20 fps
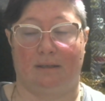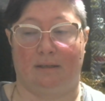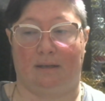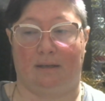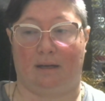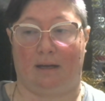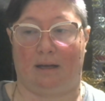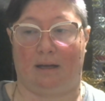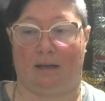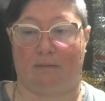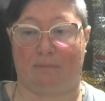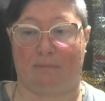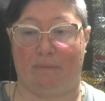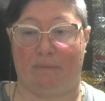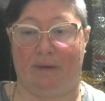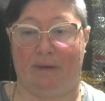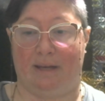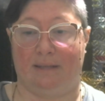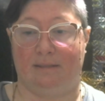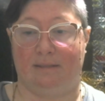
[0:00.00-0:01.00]

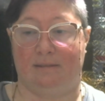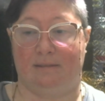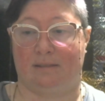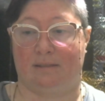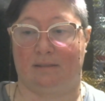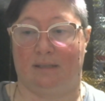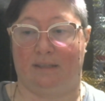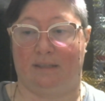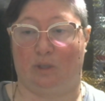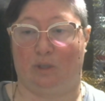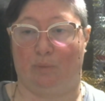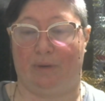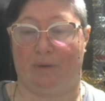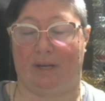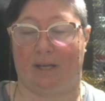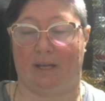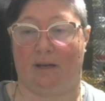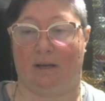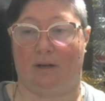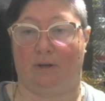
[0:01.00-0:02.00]
meds a little bit
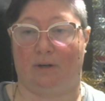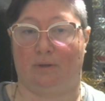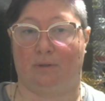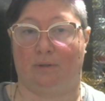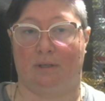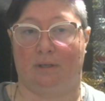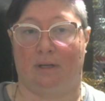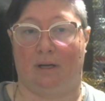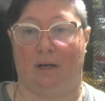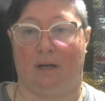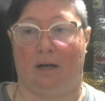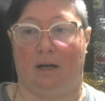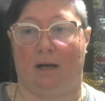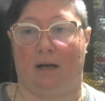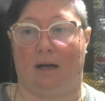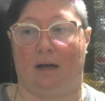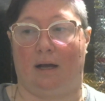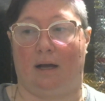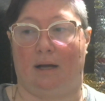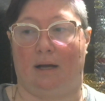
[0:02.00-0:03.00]
ago.
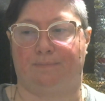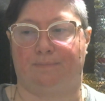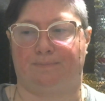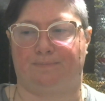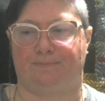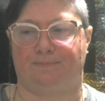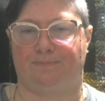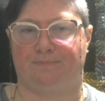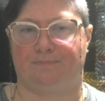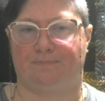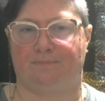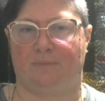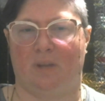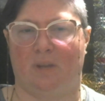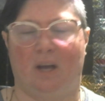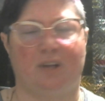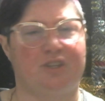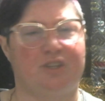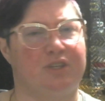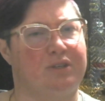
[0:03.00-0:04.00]

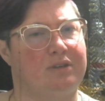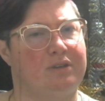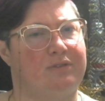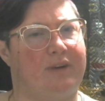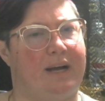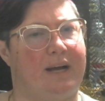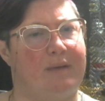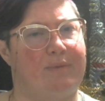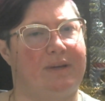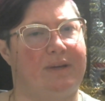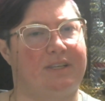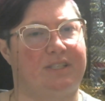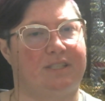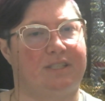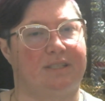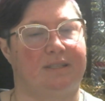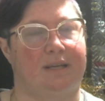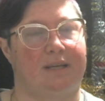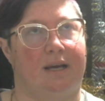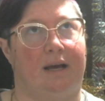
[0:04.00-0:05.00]
Not sure if I
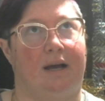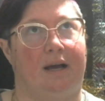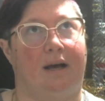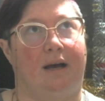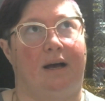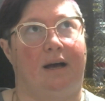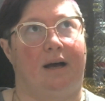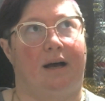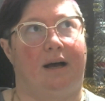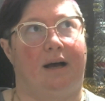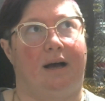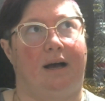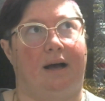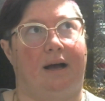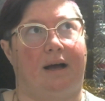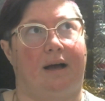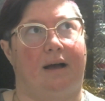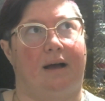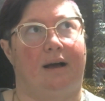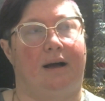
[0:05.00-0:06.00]
mentioned.
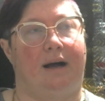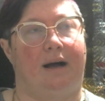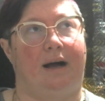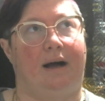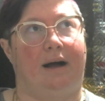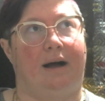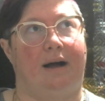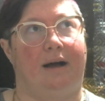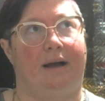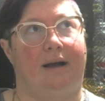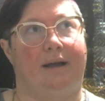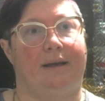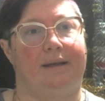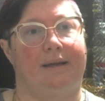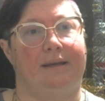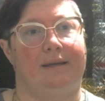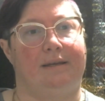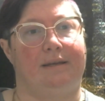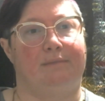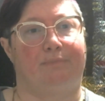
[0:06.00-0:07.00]

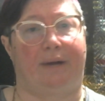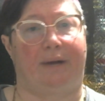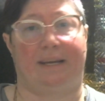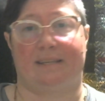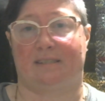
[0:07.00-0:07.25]
Mine is